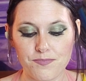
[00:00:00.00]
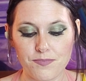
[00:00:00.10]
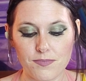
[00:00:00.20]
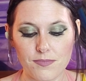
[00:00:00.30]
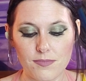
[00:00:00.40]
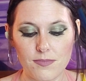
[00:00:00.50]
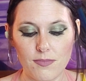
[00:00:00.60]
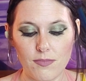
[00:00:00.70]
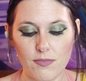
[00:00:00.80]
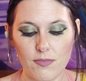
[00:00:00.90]

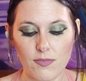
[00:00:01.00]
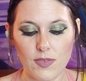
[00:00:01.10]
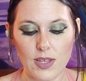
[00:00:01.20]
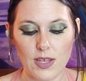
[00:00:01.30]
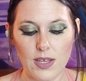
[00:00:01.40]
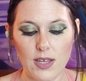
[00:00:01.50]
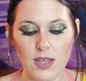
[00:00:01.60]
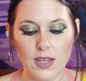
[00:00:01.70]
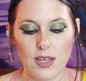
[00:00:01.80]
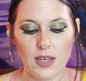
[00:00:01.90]

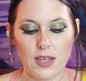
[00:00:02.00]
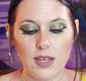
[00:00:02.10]
(silence)